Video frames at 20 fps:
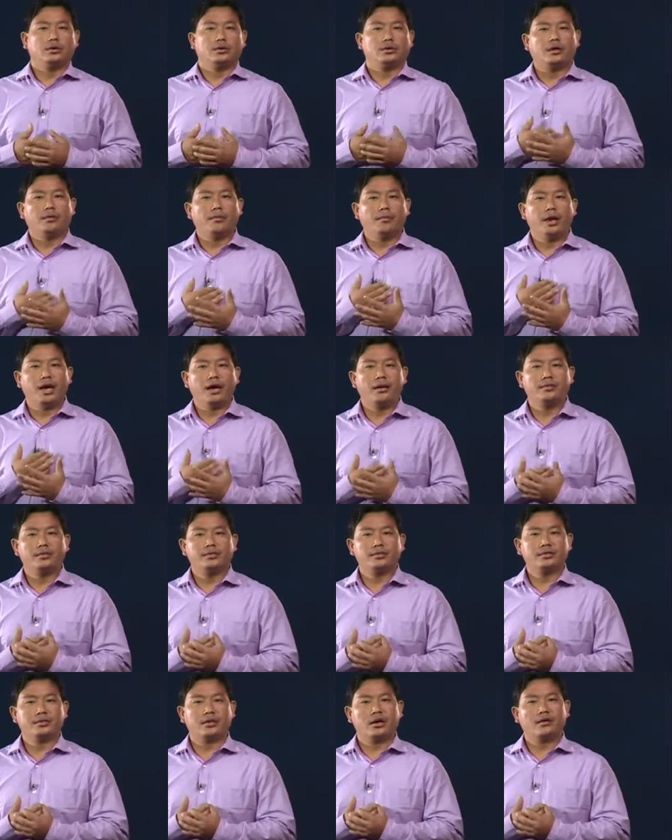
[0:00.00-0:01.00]
The
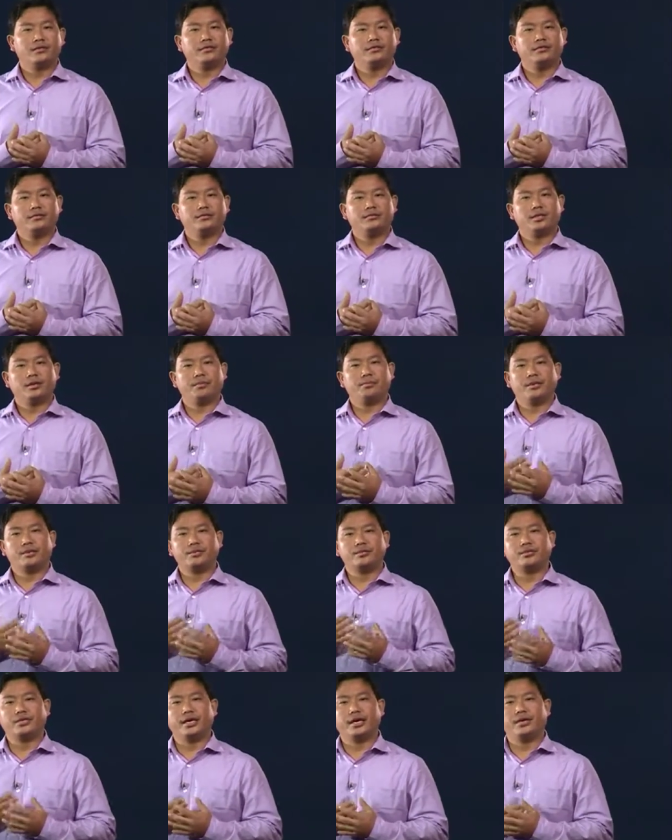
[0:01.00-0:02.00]
members of the
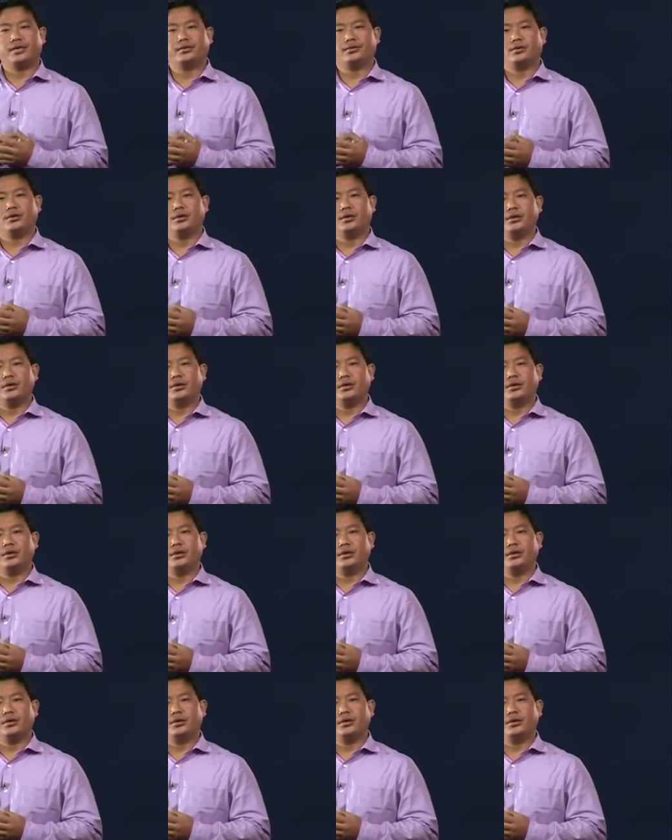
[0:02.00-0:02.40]
Panchayat